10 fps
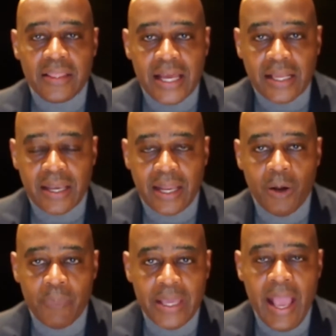that can
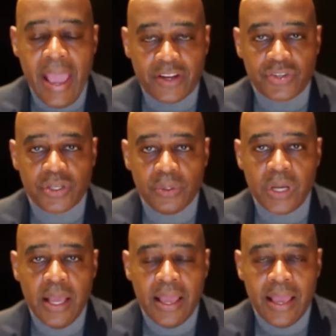help me
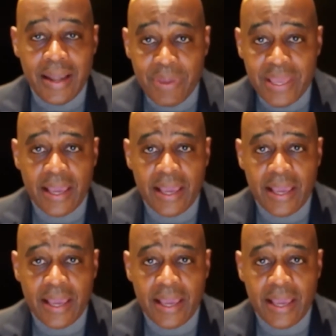execute and be